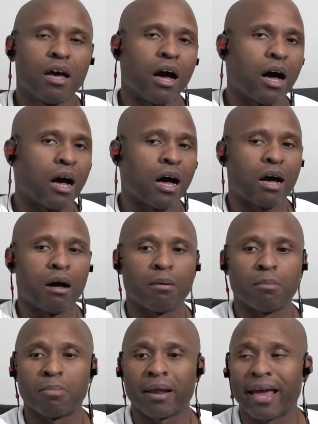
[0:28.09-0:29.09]

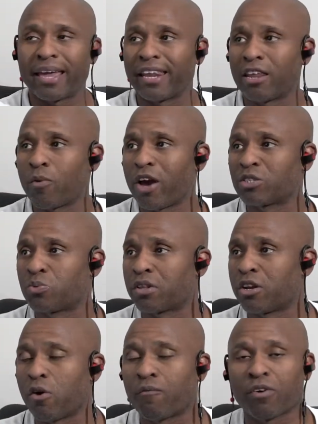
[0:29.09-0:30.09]
uh, but hey, anyways, with
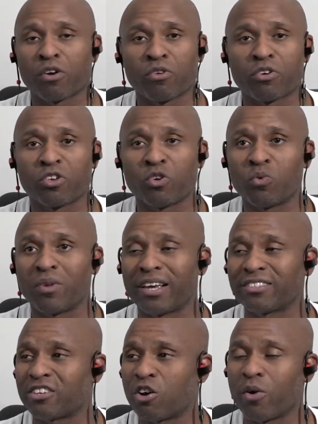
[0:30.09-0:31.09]
no further ado,
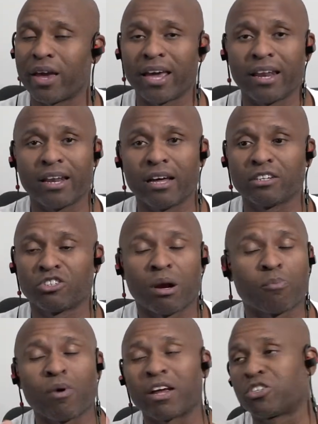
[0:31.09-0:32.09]
let's go ahead and uh,
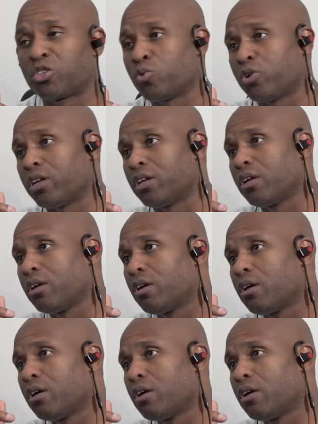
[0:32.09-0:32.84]
jump right to it.